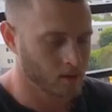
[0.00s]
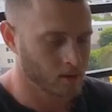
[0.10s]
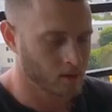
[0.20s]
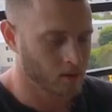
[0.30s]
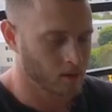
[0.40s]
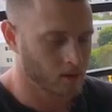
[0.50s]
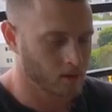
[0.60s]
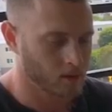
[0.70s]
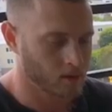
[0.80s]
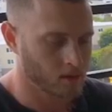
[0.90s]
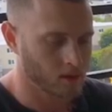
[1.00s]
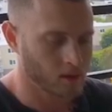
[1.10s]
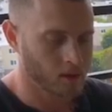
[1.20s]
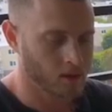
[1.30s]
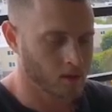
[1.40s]

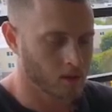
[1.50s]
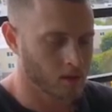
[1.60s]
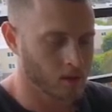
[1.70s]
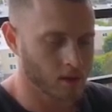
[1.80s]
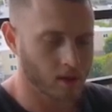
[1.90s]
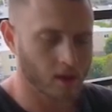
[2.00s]
(silent)